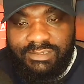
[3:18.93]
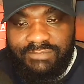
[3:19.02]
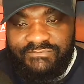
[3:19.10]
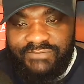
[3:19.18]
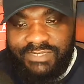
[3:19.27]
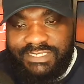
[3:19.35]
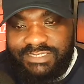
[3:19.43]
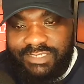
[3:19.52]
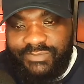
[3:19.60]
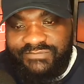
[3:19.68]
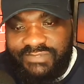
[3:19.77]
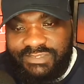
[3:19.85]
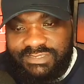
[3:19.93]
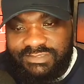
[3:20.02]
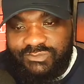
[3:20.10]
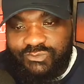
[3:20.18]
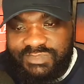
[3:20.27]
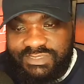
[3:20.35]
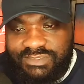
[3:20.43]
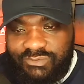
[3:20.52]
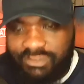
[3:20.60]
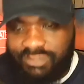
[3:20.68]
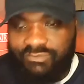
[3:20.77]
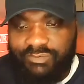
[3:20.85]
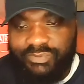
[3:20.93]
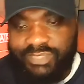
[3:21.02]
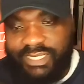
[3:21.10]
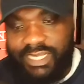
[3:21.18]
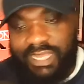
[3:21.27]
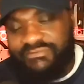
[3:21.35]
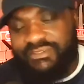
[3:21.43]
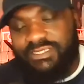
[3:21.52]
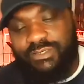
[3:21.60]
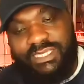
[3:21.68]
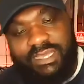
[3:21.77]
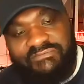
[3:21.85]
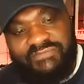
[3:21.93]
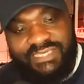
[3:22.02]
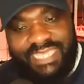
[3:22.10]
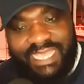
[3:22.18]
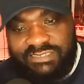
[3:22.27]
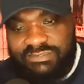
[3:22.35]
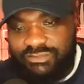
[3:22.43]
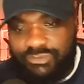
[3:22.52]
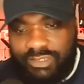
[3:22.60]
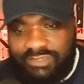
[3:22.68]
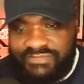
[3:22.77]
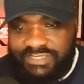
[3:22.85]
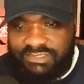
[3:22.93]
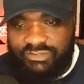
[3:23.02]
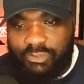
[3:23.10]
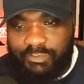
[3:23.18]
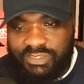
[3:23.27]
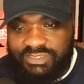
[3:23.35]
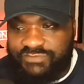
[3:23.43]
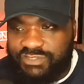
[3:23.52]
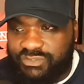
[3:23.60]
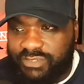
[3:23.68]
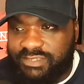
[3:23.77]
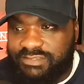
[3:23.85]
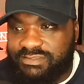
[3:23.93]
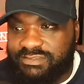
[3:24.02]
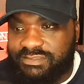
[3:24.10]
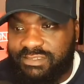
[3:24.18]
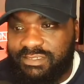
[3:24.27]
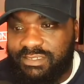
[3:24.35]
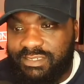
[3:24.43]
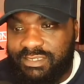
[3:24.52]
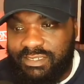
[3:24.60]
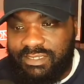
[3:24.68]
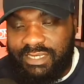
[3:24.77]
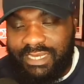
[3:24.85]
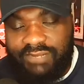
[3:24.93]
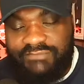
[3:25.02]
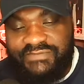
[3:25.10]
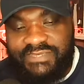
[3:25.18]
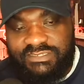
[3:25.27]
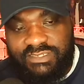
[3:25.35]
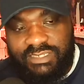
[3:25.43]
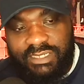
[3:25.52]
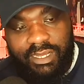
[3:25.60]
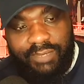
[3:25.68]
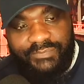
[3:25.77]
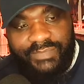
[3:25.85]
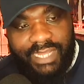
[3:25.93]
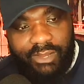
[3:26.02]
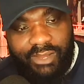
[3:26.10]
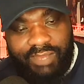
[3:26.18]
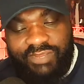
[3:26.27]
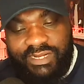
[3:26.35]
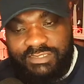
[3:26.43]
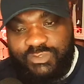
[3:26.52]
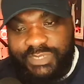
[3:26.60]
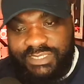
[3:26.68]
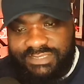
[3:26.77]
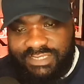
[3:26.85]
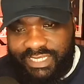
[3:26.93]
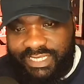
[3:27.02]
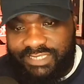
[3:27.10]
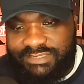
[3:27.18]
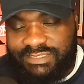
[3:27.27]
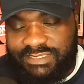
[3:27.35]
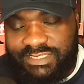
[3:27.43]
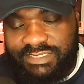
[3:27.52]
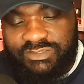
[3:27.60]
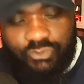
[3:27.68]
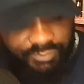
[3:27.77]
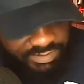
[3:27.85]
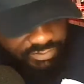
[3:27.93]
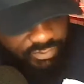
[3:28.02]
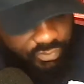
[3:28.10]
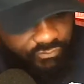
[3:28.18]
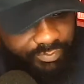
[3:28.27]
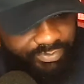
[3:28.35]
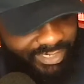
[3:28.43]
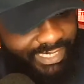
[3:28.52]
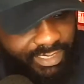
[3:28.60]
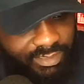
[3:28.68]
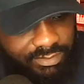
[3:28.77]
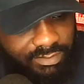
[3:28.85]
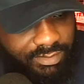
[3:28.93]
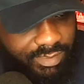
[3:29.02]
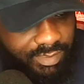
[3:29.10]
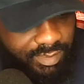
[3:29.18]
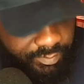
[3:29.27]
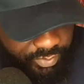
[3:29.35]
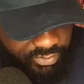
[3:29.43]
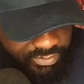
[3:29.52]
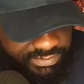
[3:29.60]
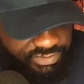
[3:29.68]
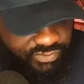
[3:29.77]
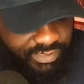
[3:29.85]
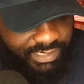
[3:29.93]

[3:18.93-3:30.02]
Funny time he thinks that Stormzy's not going to reply. I think he has to. I don't think he's got much of a choice. I don't think it's going to come now. I read a tweet today that said that Stormzy's not replying because he's trying